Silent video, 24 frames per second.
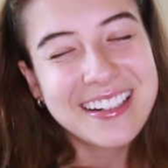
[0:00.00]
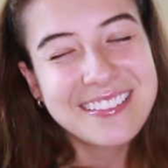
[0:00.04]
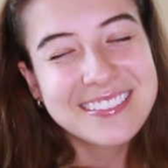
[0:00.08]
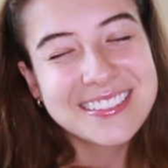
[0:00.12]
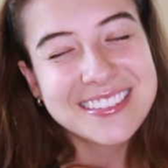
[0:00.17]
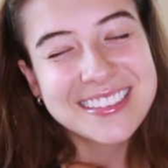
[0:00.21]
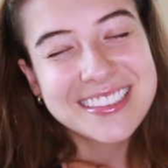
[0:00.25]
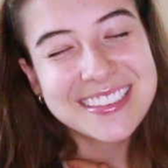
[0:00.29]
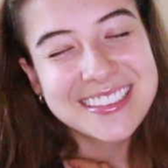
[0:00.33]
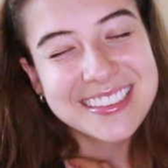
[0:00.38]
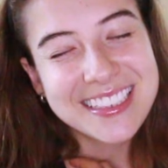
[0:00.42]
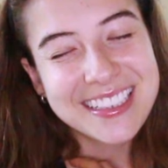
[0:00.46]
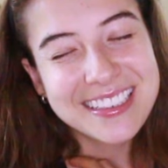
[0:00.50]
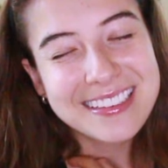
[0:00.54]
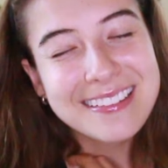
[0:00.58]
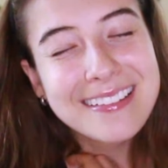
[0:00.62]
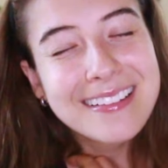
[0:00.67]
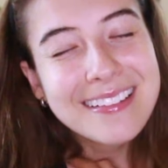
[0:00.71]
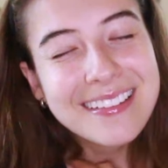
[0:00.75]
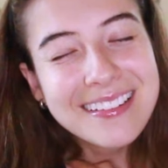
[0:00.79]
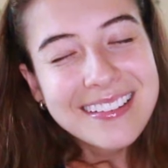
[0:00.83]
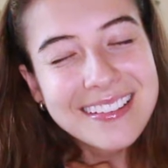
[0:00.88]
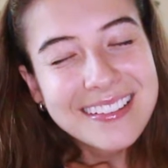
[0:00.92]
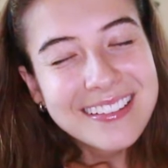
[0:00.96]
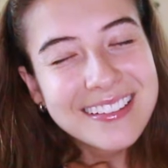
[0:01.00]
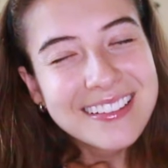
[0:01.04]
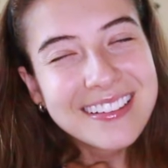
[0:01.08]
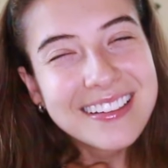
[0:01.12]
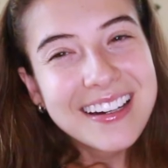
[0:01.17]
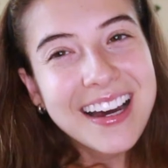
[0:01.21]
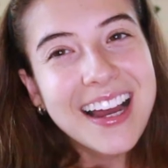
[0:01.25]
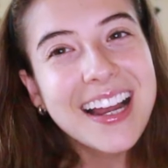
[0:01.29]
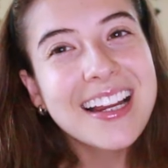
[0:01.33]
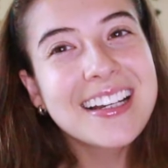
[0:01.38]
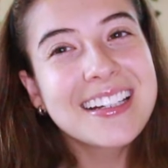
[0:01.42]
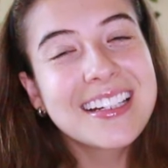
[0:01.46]
I was just like,
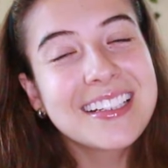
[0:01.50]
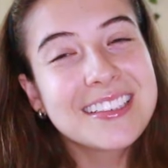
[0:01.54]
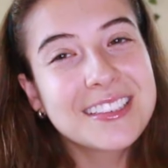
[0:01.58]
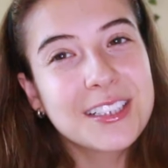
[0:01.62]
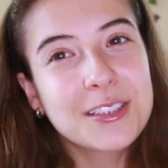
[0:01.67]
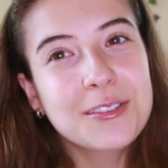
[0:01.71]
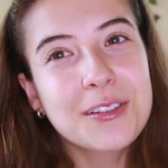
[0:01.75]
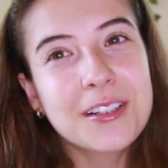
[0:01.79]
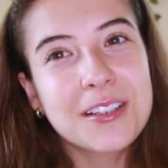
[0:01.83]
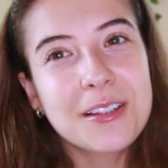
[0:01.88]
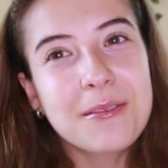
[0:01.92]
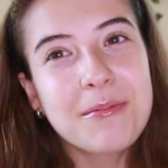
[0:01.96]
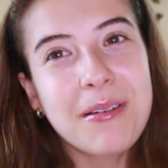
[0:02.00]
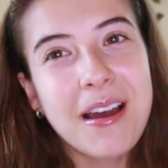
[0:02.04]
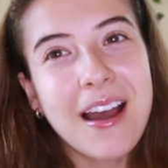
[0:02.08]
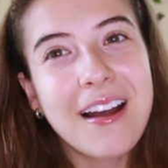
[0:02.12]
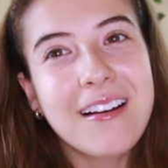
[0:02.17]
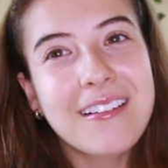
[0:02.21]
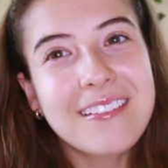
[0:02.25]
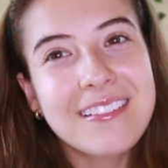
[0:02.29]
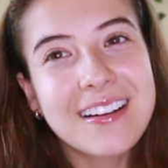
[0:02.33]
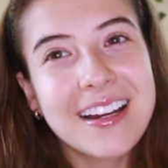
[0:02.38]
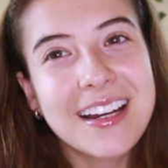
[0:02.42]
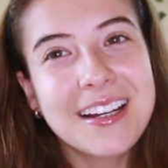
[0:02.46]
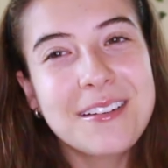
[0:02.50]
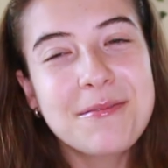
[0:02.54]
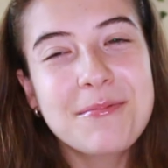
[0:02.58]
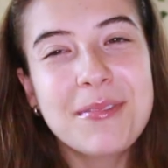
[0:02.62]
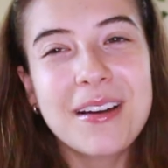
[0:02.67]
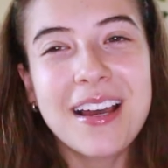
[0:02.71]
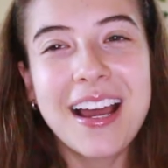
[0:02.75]
I need to drink the Powerade,